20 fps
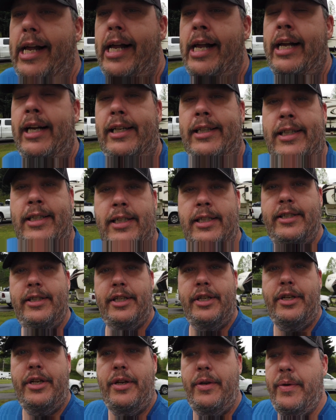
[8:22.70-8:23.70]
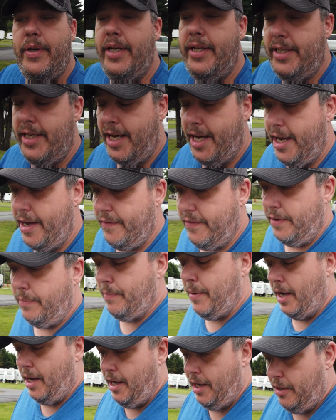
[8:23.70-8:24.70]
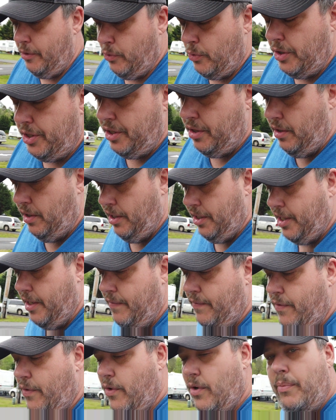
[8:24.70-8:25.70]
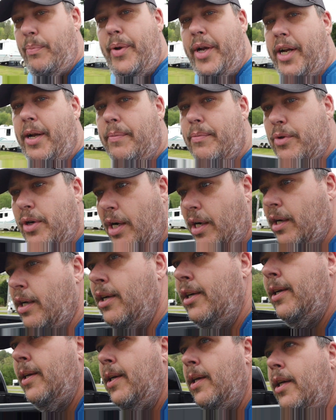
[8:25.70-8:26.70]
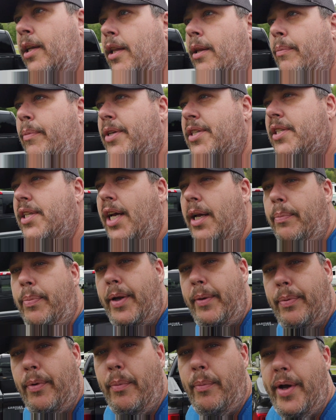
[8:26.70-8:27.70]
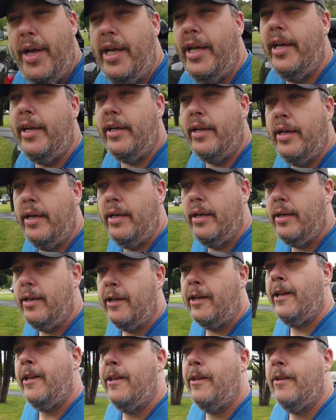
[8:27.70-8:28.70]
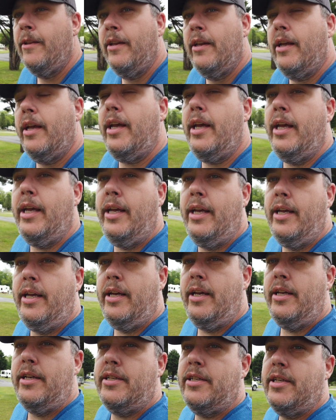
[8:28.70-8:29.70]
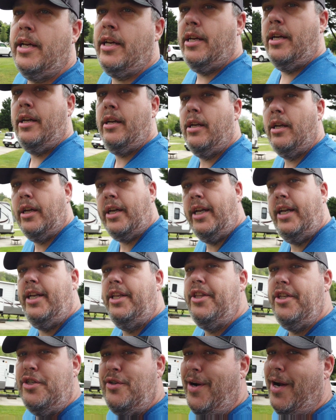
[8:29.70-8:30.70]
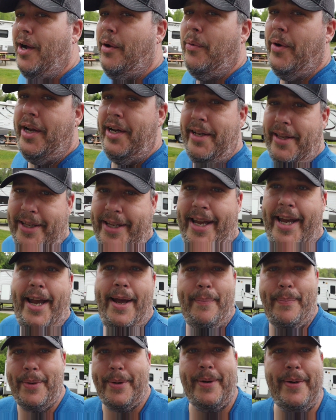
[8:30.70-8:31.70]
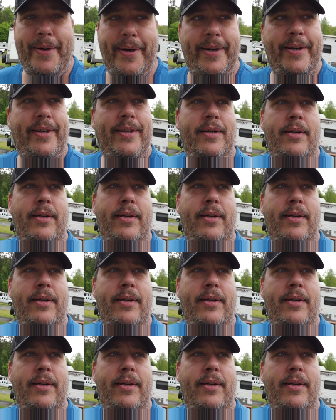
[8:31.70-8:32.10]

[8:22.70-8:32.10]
do you need to have in mind when you're looking for a pickup truck? The mistake people make is looking at the dry weight of the camper